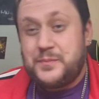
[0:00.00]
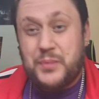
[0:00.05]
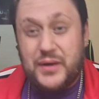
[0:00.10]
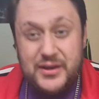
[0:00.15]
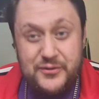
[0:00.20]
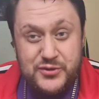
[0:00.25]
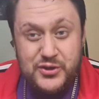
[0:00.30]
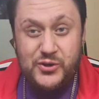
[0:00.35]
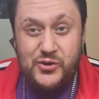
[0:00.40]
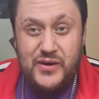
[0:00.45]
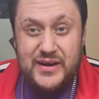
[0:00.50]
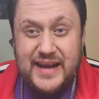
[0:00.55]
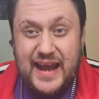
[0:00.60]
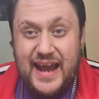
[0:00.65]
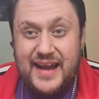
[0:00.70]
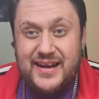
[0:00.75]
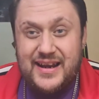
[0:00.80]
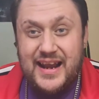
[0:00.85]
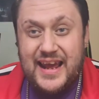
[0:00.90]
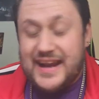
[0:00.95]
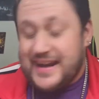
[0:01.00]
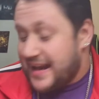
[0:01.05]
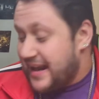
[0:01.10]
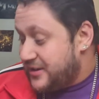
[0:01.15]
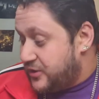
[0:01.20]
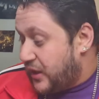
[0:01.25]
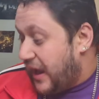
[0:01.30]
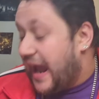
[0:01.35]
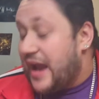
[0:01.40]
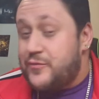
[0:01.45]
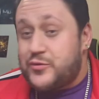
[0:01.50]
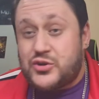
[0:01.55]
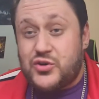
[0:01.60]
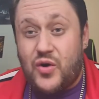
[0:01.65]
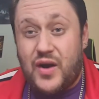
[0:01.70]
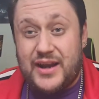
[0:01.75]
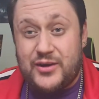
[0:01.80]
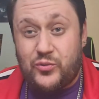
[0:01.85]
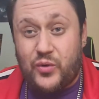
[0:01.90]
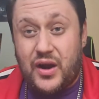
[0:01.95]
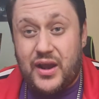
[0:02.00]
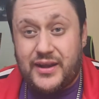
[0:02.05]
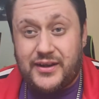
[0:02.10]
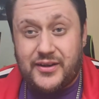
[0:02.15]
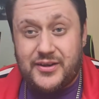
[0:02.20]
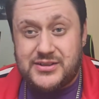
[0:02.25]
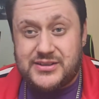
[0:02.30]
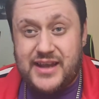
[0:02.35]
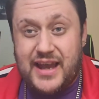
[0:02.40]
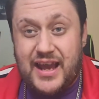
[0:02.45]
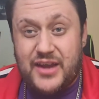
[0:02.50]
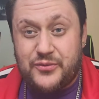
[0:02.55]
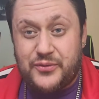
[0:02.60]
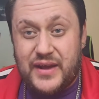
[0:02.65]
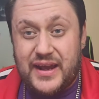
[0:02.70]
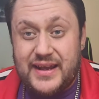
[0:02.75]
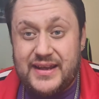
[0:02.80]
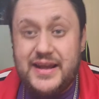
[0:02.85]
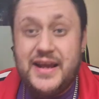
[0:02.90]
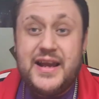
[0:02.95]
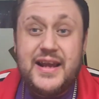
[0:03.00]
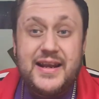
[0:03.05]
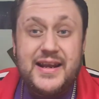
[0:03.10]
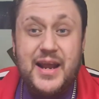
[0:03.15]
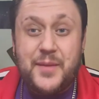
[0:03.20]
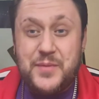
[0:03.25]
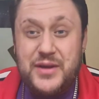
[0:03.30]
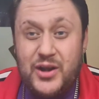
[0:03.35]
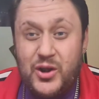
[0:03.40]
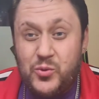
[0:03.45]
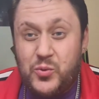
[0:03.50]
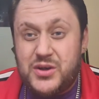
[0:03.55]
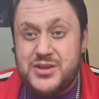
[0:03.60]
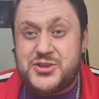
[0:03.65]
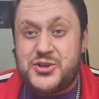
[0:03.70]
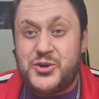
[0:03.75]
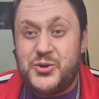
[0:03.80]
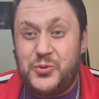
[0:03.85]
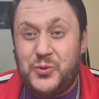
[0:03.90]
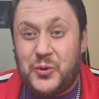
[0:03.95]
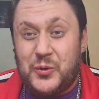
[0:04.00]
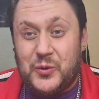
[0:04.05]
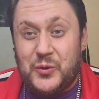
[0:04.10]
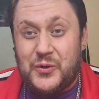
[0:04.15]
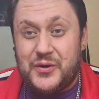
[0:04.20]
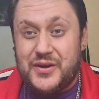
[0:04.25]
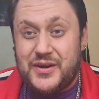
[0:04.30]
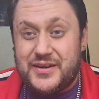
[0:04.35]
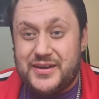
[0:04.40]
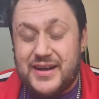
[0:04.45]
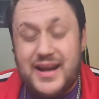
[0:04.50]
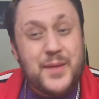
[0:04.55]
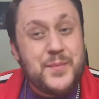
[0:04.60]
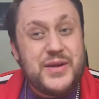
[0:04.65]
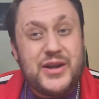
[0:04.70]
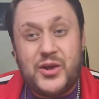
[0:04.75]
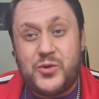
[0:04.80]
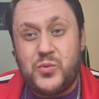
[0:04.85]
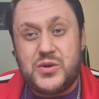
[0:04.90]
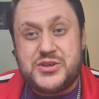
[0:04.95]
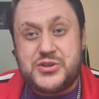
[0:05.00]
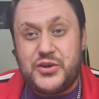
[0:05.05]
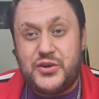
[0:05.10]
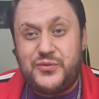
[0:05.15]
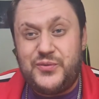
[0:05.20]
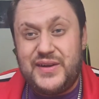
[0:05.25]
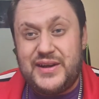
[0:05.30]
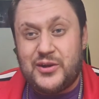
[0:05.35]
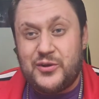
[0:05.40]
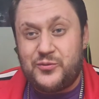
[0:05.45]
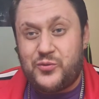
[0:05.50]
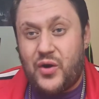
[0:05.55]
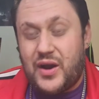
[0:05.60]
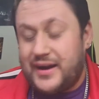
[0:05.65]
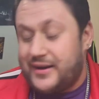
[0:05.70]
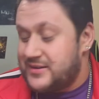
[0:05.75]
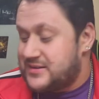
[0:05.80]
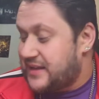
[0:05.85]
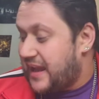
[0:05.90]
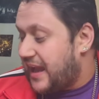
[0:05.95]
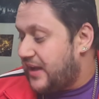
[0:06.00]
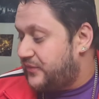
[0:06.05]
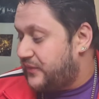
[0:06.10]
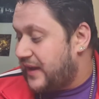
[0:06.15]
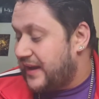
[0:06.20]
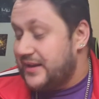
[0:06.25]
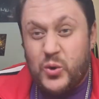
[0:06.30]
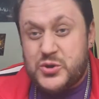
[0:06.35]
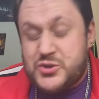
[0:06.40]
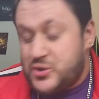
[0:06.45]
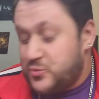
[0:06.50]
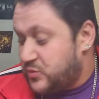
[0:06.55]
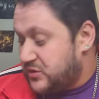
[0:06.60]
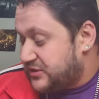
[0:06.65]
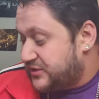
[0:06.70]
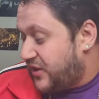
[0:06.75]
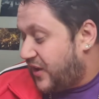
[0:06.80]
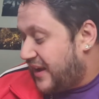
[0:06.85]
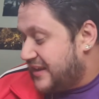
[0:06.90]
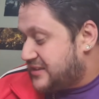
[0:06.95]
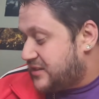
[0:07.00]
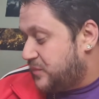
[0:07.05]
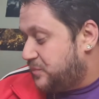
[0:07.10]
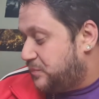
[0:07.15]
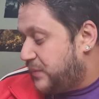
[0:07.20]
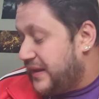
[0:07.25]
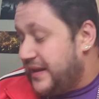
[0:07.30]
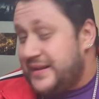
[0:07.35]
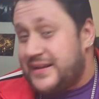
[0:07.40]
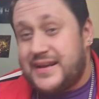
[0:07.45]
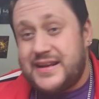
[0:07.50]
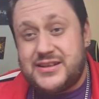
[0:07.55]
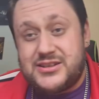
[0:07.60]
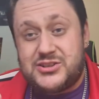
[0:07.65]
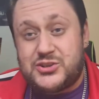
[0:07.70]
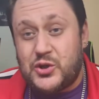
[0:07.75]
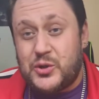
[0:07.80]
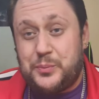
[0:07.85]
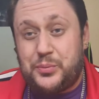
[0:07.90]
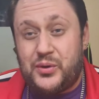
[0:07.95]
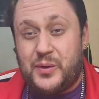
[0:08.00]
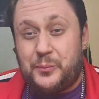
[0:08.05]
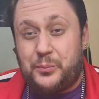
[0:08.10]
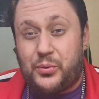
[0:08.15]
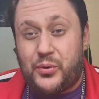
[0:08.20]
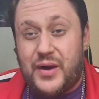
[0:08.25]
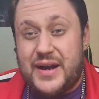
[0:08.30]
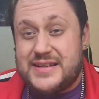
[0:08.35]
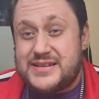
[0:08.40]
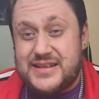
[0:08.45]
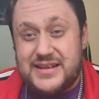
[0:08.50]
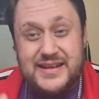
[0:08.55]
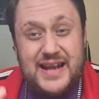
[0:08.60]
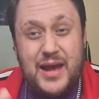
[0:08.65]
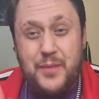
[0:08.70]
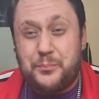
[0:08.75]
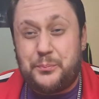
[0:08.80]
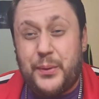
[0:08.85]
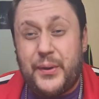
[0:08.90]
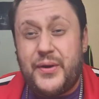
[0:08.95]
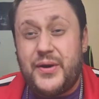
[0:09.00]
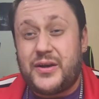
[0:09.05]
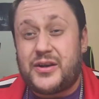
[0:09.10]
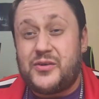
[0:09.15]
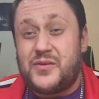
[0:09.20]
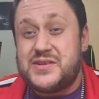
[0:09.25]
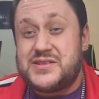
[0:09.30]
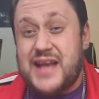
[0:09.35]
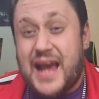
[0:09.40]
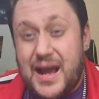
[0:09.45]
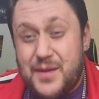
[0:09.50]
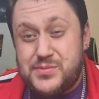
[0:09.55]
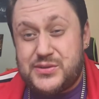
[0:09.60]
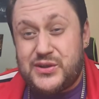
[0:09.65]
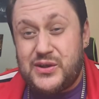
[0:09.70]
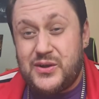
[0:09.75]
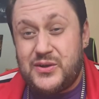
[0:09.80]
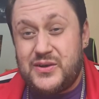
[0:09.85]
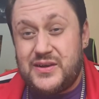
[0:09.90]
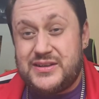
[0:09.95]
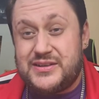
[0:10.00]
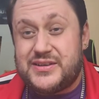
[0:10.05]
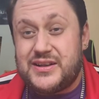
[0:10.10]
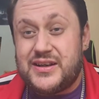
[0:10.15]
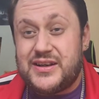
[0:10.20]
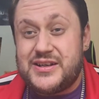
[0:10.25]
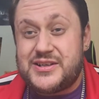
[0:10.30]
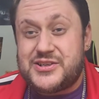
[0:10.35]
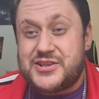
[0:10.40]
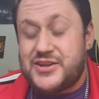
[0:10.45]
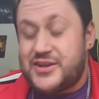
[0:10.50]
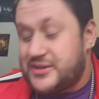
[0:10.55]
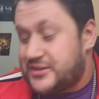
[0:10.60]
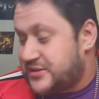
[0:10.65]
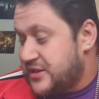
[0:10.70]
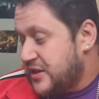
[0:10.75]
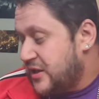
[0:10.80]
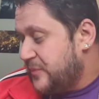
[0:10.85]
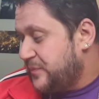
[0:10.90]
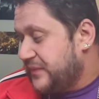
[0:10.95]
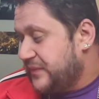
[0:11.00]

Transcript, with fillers: But if you're in Adelaide and you have tried Rhino's Cafe, let me know what you ordered. Let me know what you think of Rhino's Cafe. Portion was nice and big, super impressed, and that burger is absolutely delicious